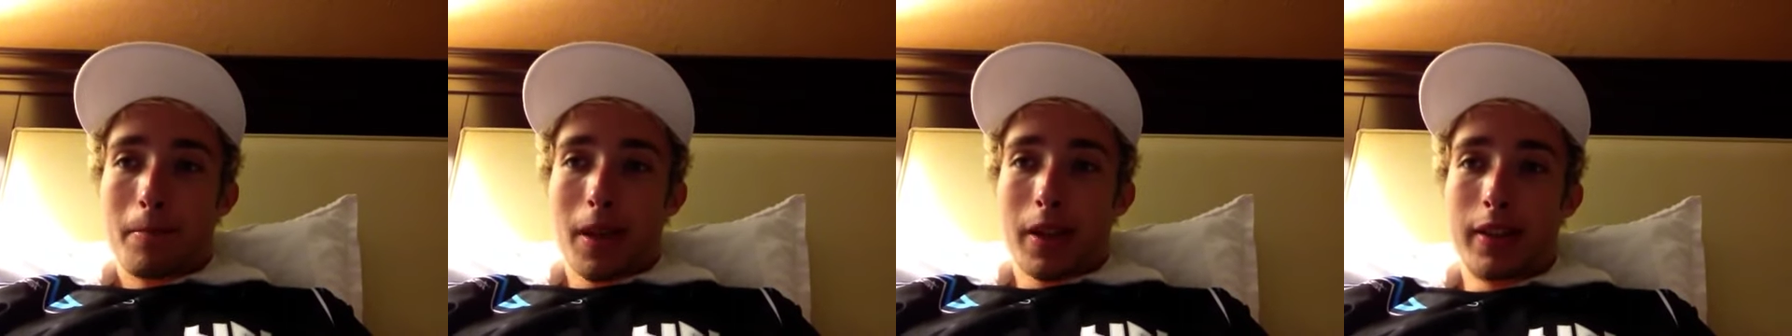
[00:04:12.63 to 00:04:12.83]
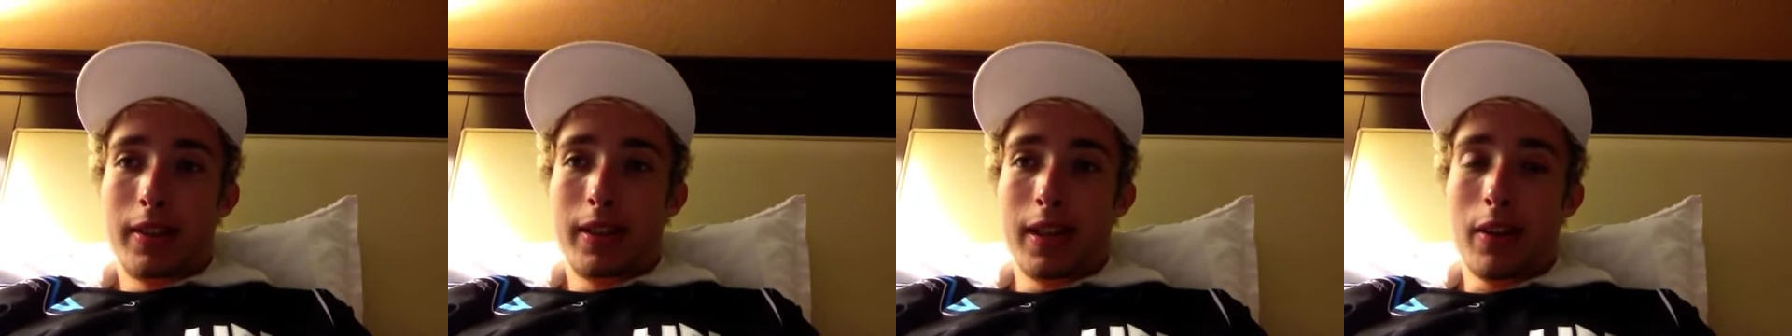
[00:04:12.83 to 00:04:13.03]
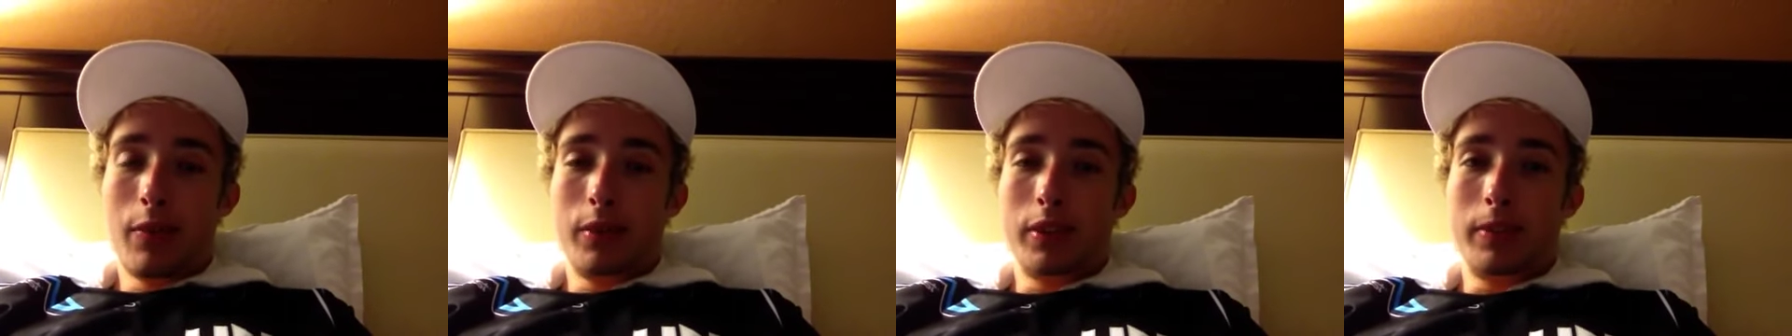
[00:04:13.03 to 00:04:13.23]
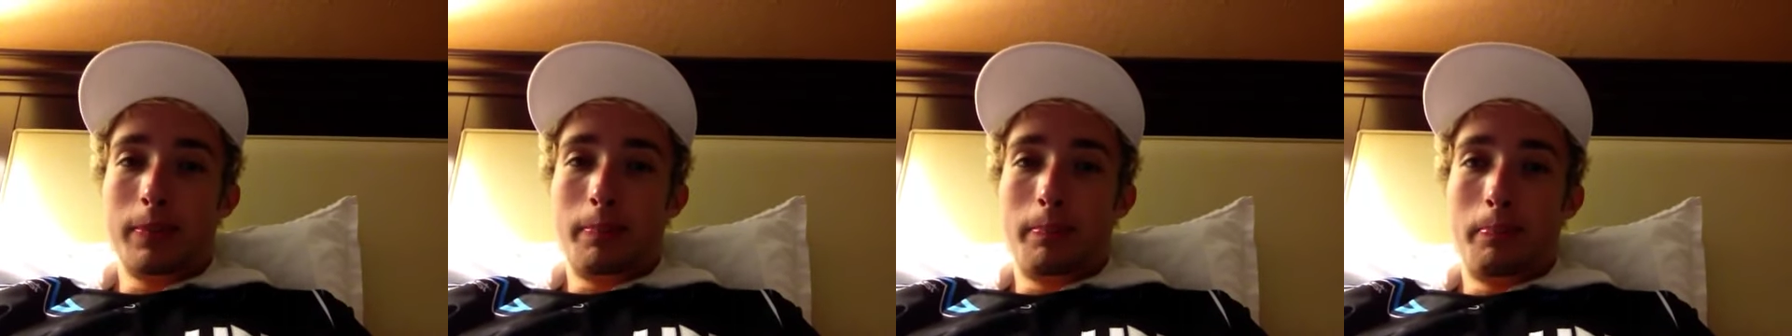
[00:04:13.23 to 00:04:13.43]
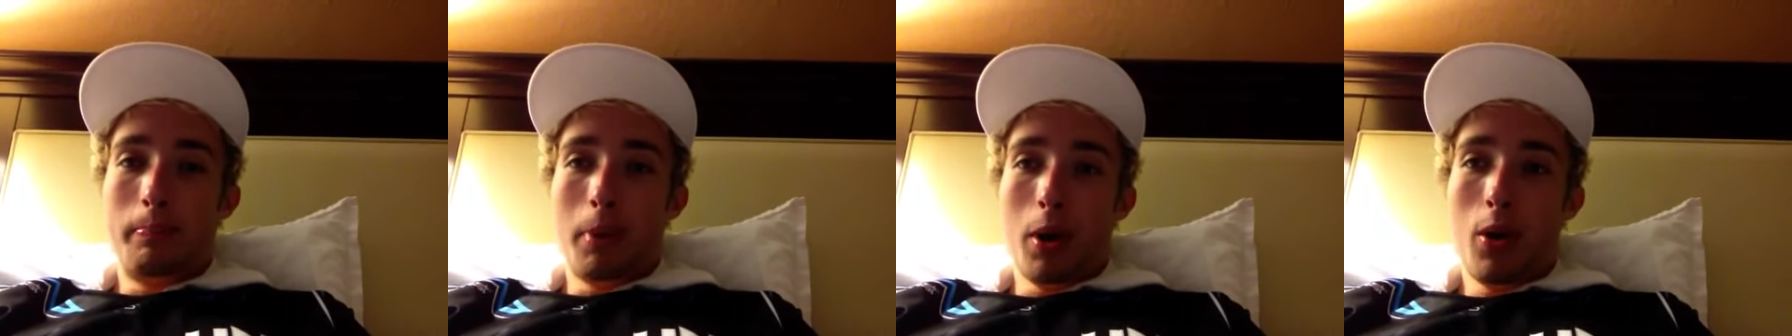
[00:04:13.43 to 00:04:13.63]
the TF was
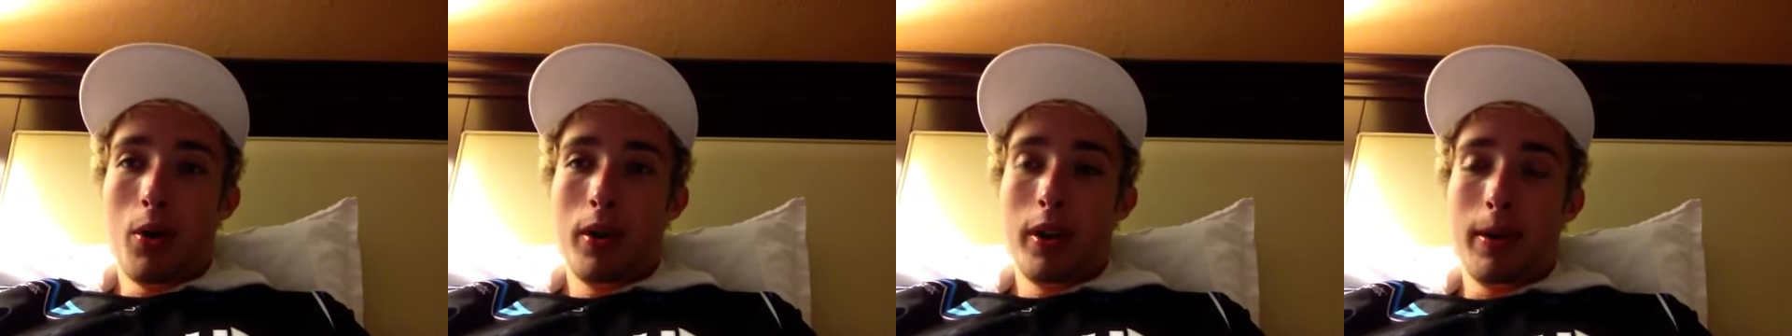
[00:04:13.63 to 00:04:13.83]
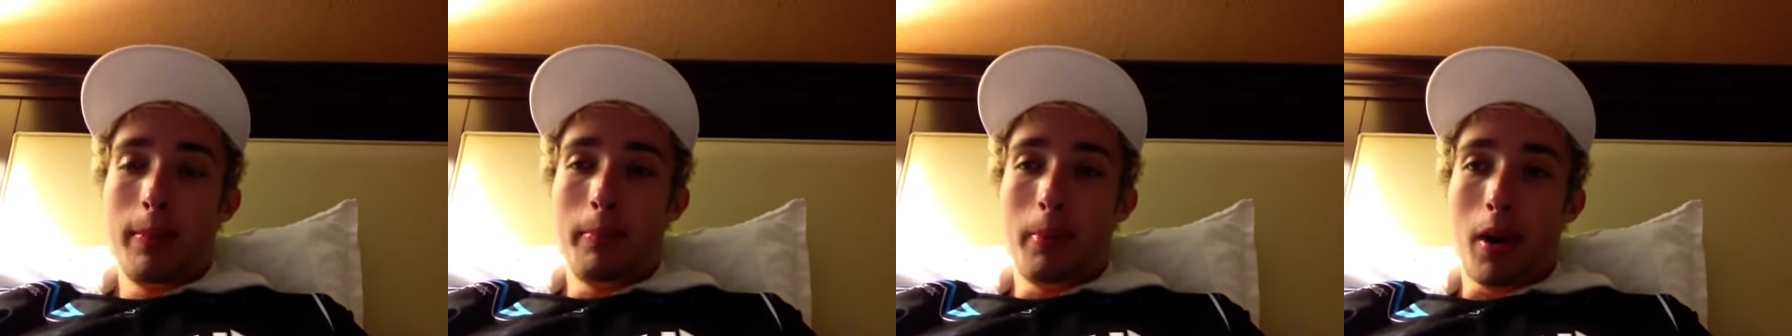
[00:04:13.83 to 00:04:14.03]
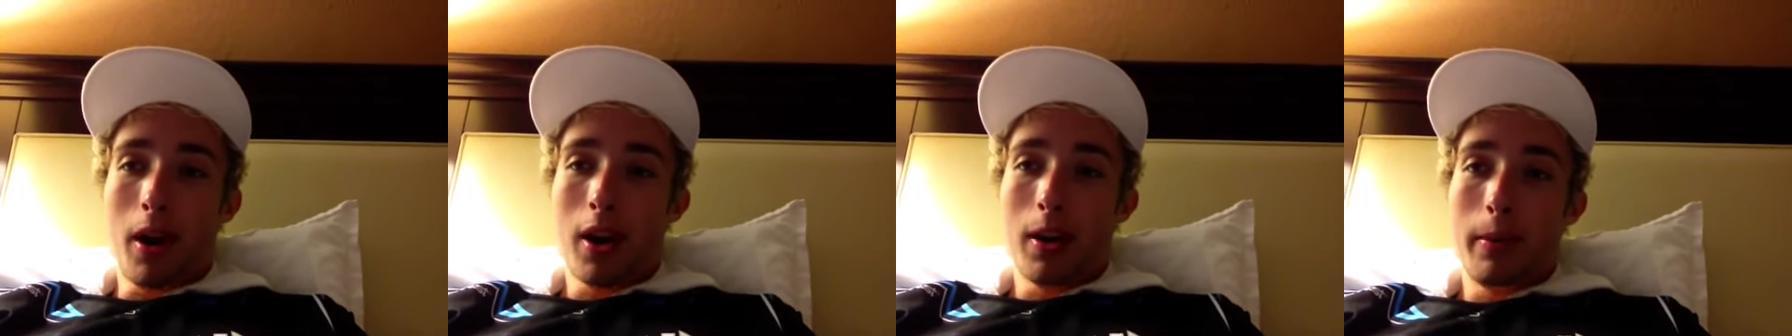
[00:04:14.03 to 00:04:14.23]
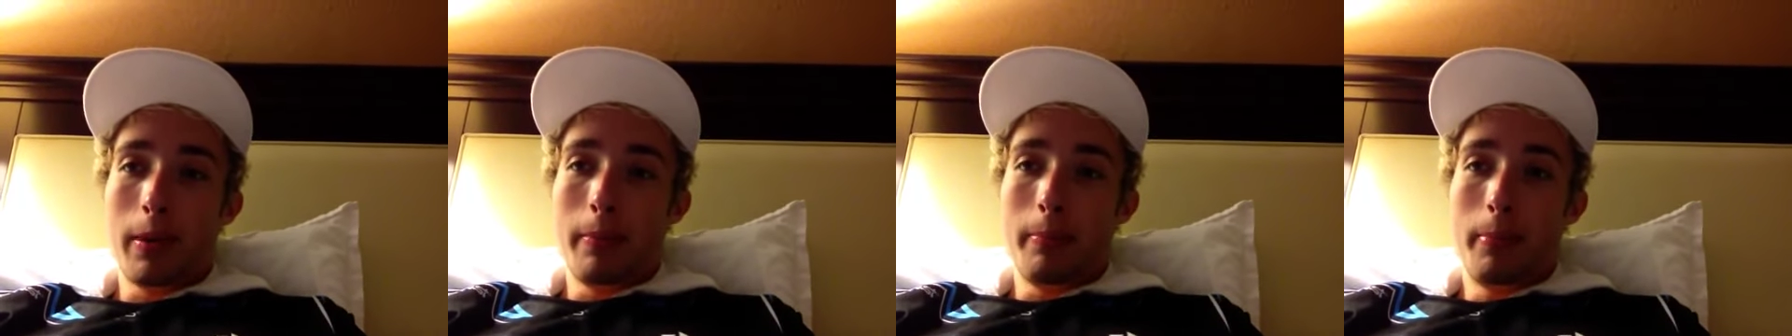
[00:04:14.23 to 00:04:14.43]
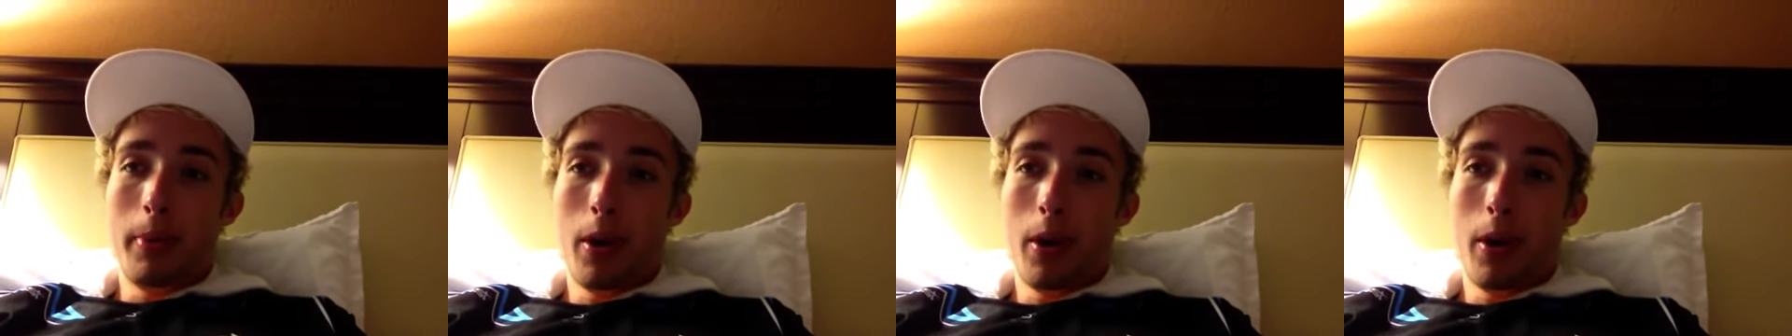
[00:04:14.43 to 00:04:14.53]
boning bottom and